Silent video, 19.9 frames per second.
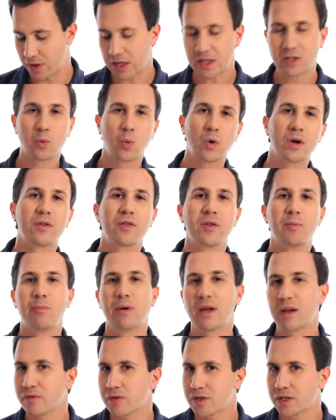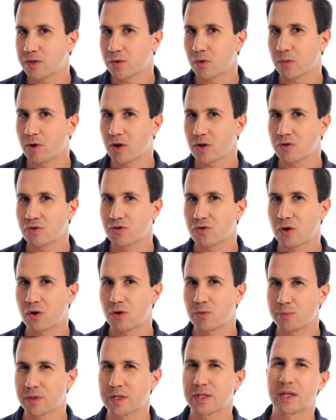that's one of the benefits of the remote
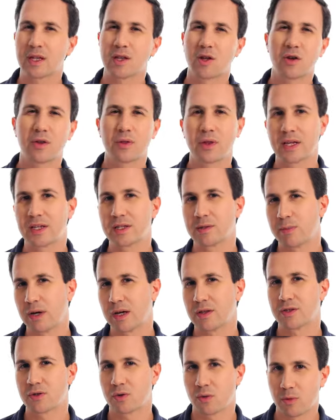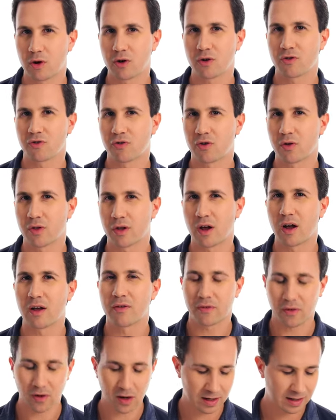control, but there's a lot of things about this remote control that I
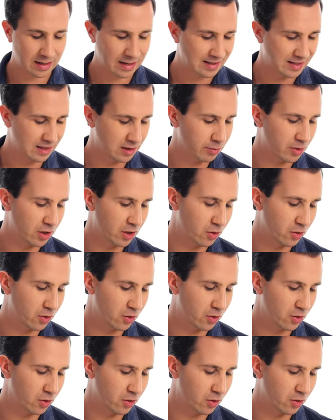find a little bit